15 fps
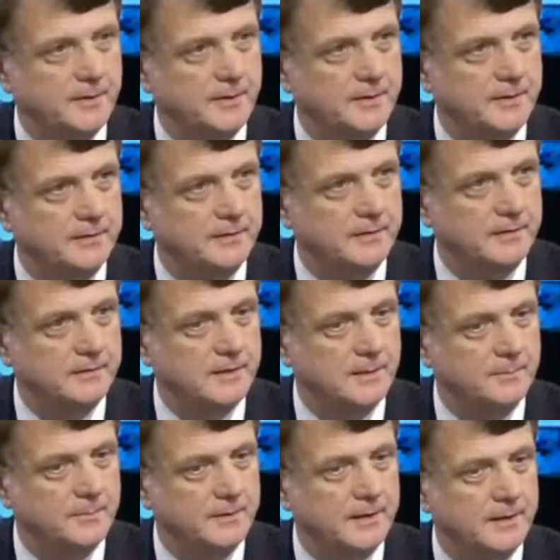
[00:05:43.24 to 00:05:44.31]
Party in the last
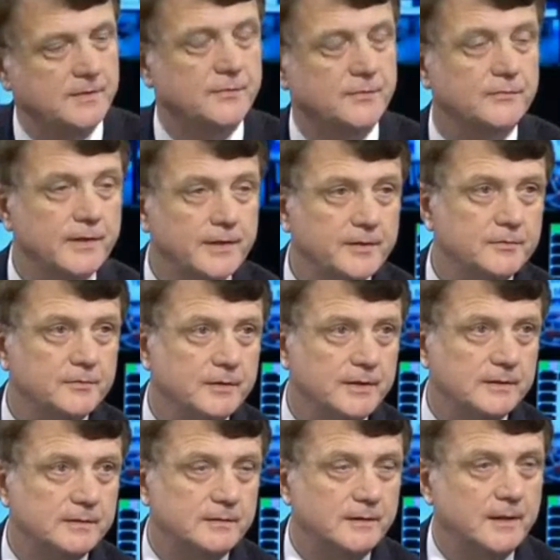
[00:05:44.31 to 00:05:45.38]
couple of days for a very good
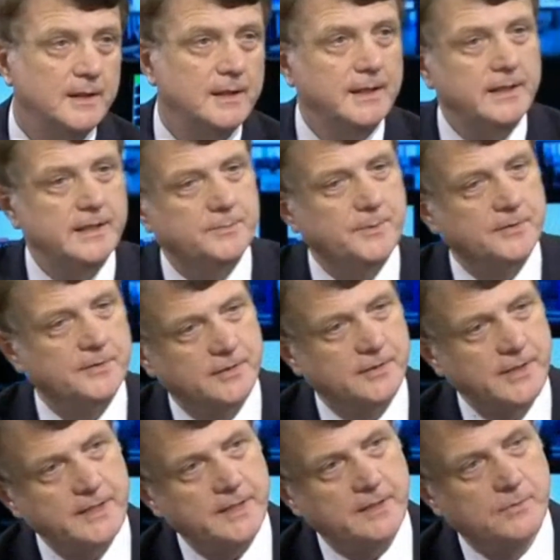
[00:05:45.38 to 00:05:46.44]
reason, is because
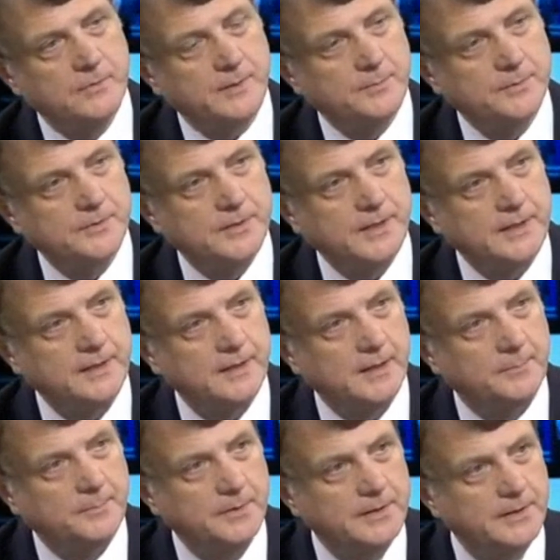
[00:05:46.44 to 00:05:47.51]
they don't represent
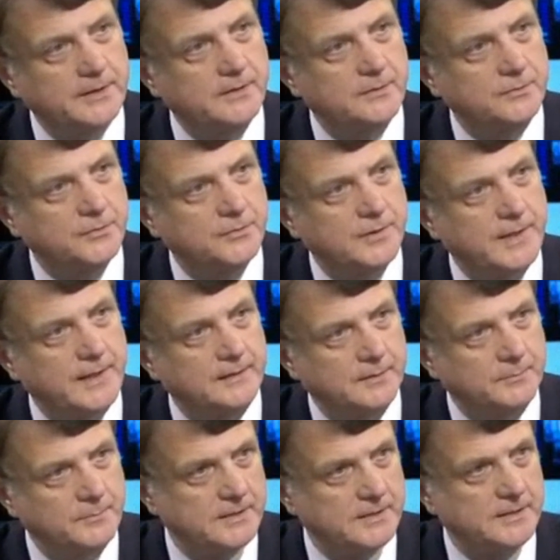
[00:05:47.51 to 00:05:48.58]
a political threat,
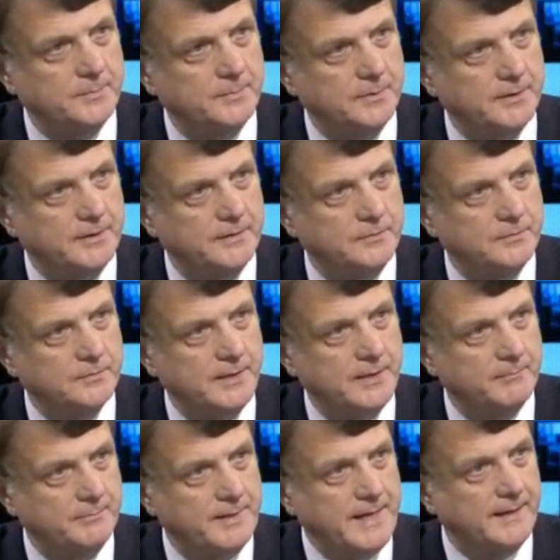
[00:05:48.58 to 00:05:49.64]
domestic political
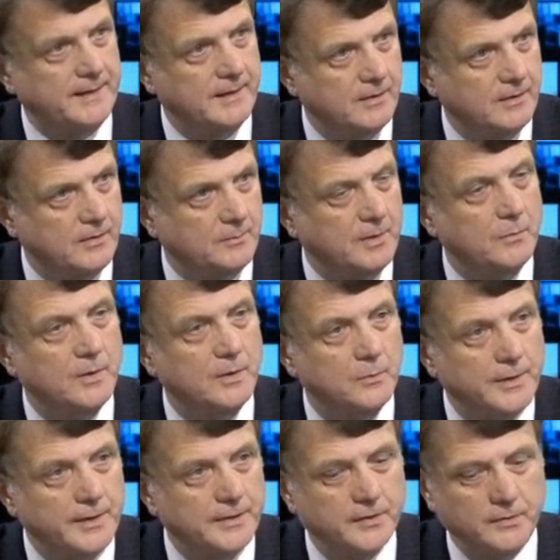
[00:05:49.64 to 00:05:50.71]
threat, back home, where
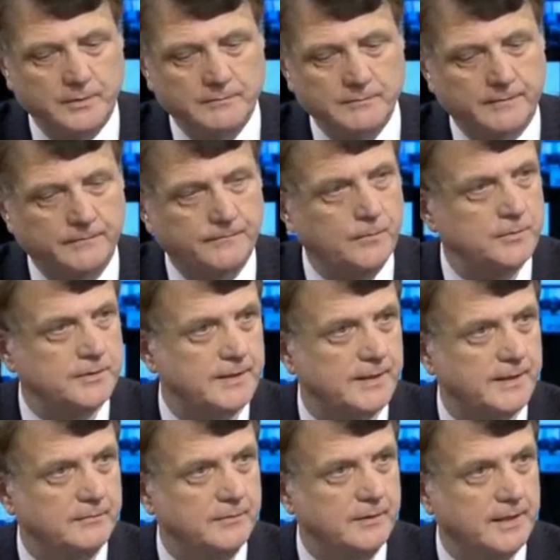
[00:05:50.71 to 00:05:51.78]
we do. We're running
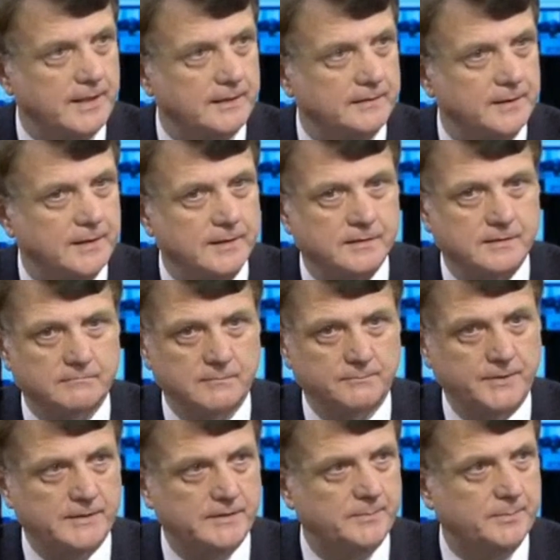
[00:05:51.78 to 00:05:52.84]
1,400 candidates.
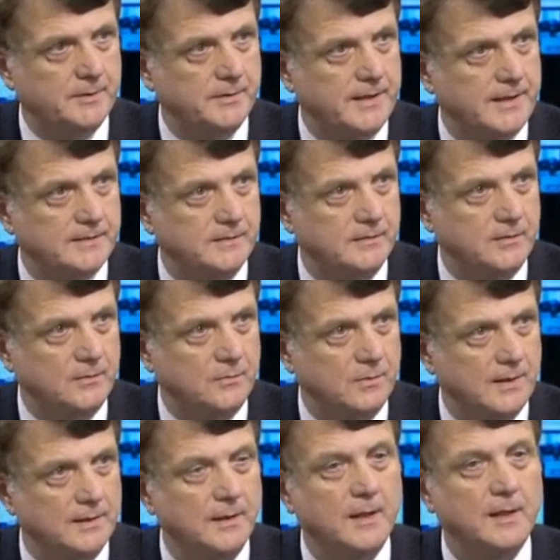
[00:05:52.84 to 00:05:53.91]
Brexit Party hasn't got
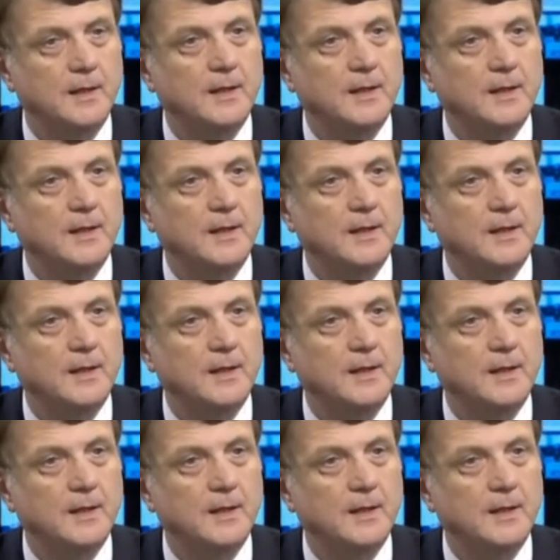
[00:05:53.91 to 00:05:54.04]
one.